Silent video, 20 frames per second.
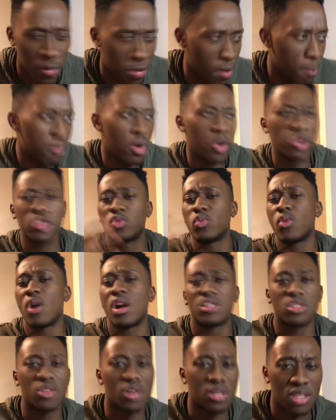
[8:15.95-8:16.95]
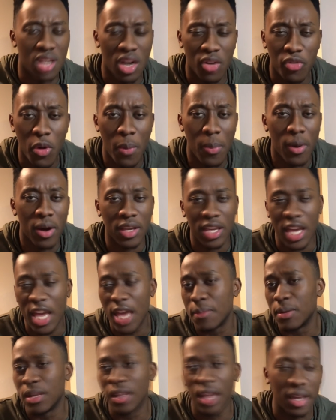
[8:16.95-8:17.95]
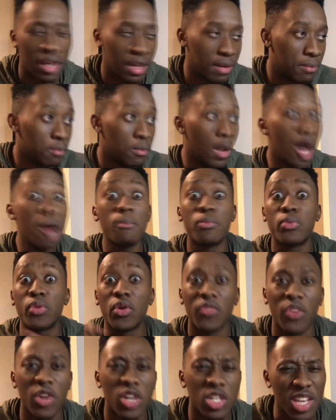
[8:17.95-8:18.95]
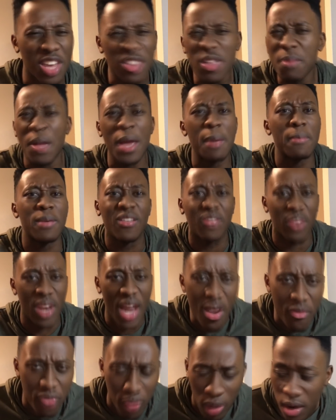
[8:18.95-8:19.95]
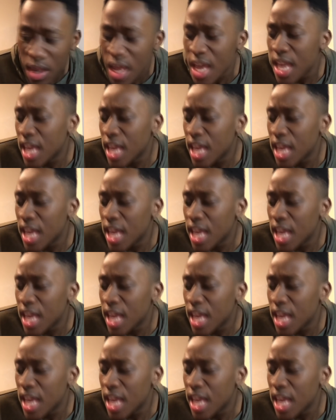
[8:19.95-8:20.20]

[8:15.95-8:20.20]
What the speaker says: the most watched Thursday Night Football game in like a number of years, I think maybe even ever.